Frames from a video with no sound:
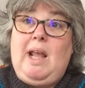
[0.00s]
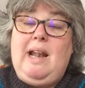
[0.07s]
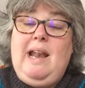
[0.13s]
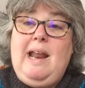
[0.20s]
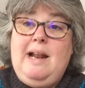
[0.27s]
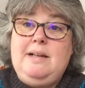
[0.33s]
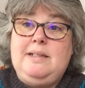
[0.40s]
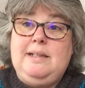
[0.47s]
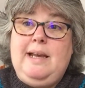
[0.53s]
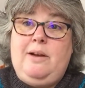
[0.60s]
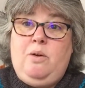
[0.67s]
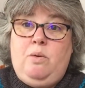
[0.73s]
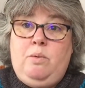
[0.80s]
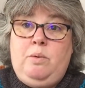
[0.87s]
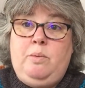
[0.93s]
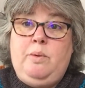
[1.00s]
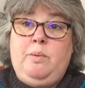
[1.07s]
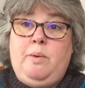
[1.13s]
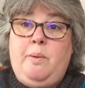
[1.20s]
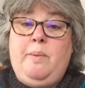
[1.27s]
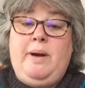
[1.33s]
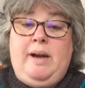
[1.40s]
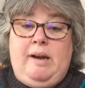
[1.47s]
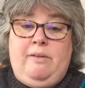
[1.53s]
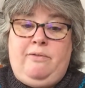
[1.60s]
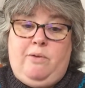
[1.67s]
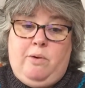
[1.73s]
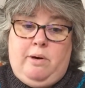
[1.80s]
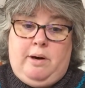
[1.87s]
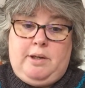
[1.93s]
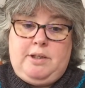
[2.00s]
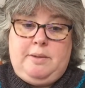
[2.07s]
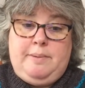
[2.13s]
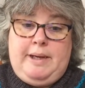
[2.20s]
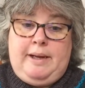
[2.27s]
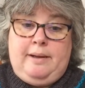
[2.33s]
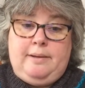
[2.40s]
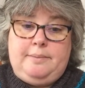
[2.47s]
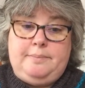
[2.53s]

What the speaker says: let's get on with what we're here for, shall we?